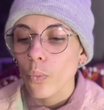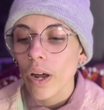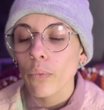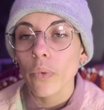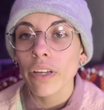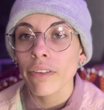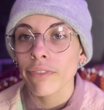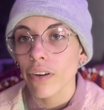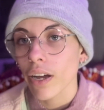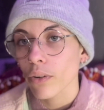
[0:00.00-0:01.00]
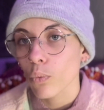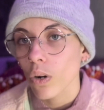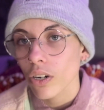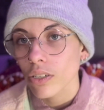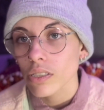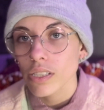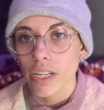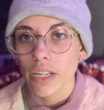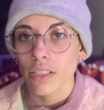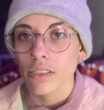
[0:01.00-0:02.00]
When we find words
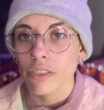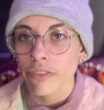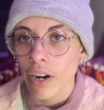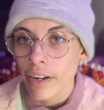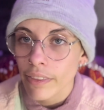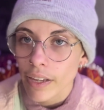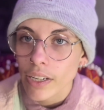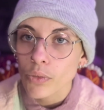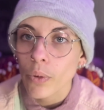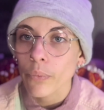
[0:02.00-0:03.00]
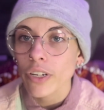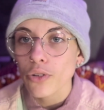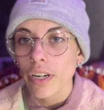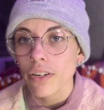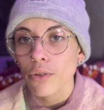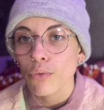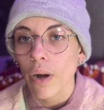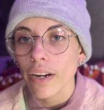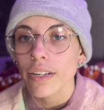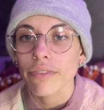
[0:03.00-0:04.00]
that define things, when we try to
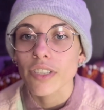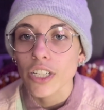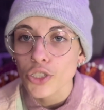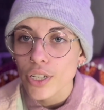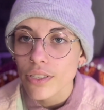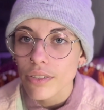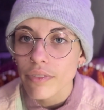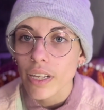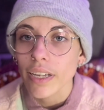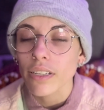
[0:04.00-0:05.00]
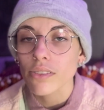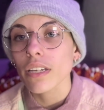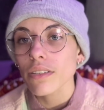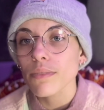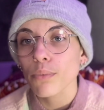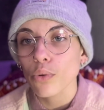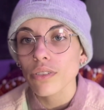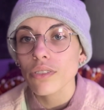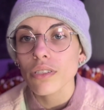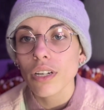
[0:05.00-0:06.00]
write definitions of things, it's important
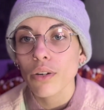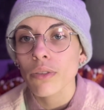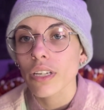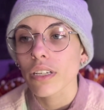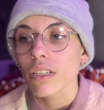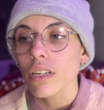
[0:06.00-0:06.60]
to know that